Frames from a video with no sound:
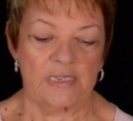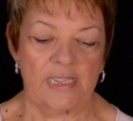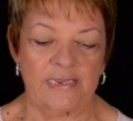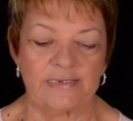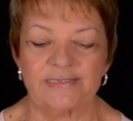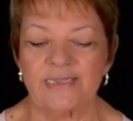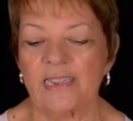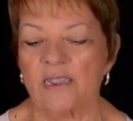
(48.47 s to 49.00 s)

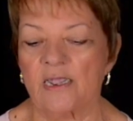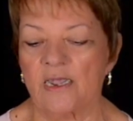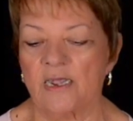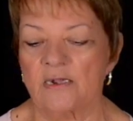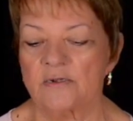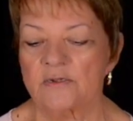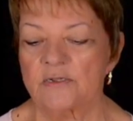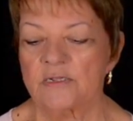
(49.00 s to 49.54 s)
and
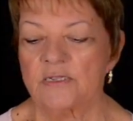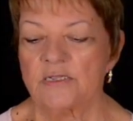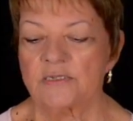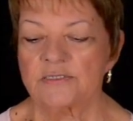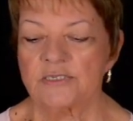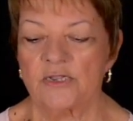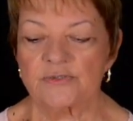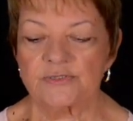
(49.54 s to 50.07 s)
Dachau,
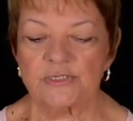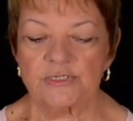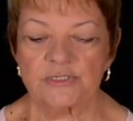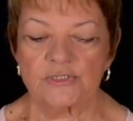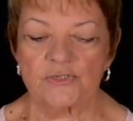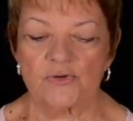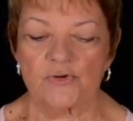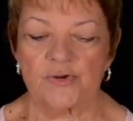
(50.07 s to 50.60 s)
tells this
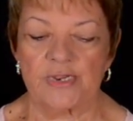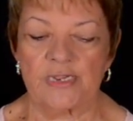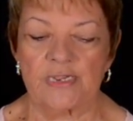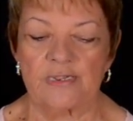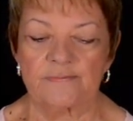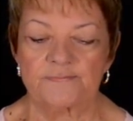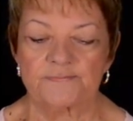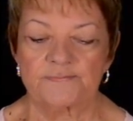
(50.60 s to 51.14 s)
story.